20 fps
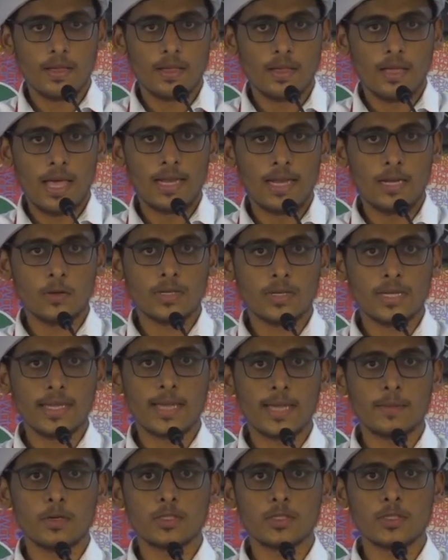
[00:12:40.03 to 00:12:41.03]
And looking
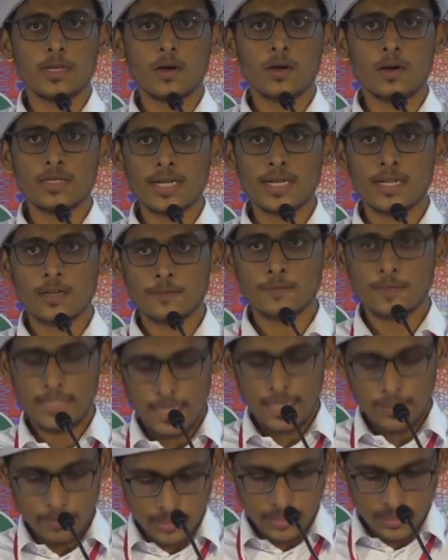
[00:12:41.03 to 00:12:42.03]
about the ordering of
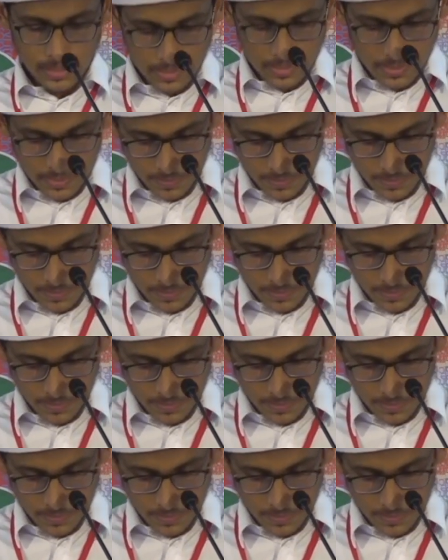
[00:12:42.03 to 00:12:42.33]
chapters,